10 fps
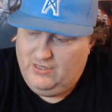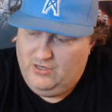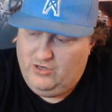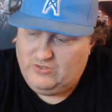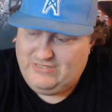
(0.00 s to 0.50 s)

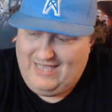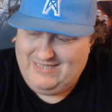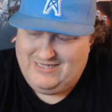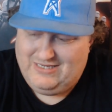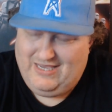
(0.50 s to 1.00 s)
who's
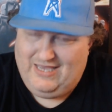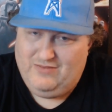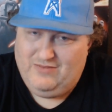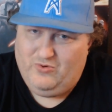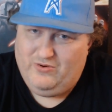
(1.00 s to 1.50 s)
actually kind
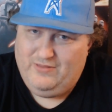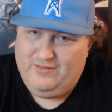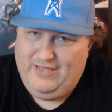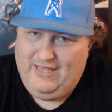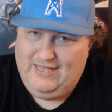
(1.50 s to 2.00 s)
of more the
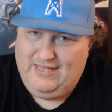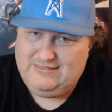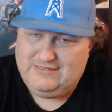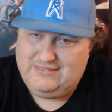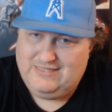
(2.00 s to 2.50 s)
badass,
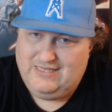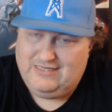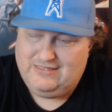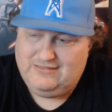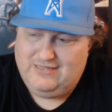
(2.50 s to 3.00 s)
because he's
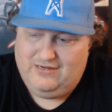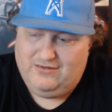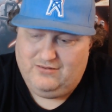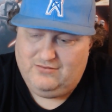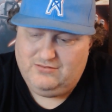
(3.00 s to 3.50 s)
like, I don't
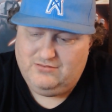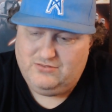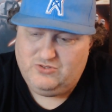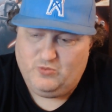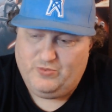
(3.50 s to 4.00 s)
know,
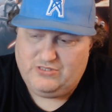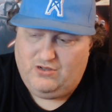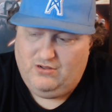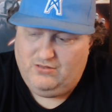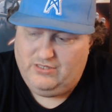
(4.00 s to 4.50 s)
super
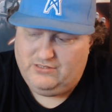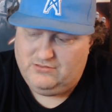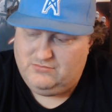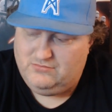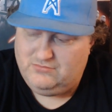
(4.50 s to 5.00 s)
tall
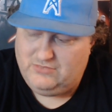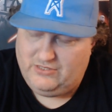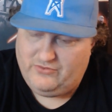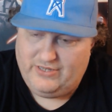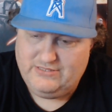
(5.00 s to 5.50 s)
and
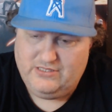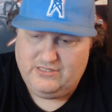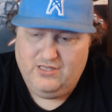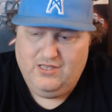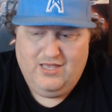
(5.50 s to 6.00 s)
crazy.
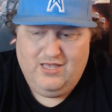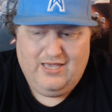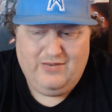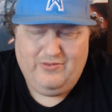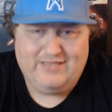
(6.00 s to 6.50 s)

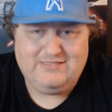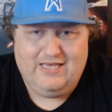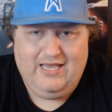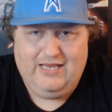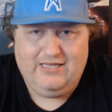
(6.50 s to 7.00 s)
Anyway, they say,
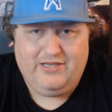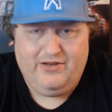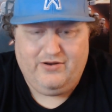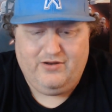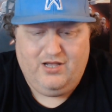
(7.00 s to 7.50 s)
hey, look
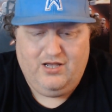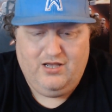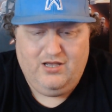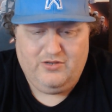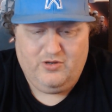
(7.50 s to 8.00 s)
here,
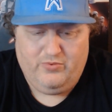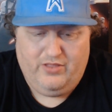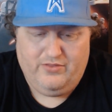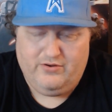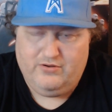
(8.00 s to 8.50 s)
your
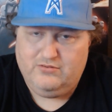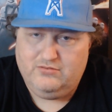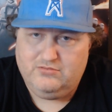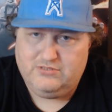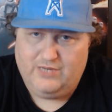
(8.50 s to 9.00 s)
brother
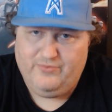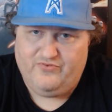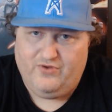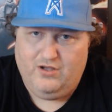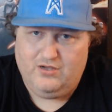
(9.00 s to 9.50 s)

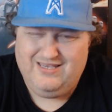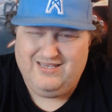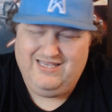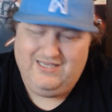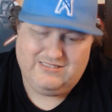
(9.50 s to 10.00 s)
Cyberfrog,
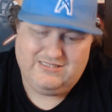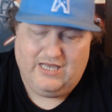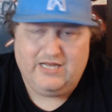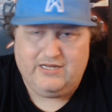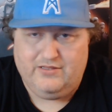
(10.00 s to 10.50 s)
he's kind of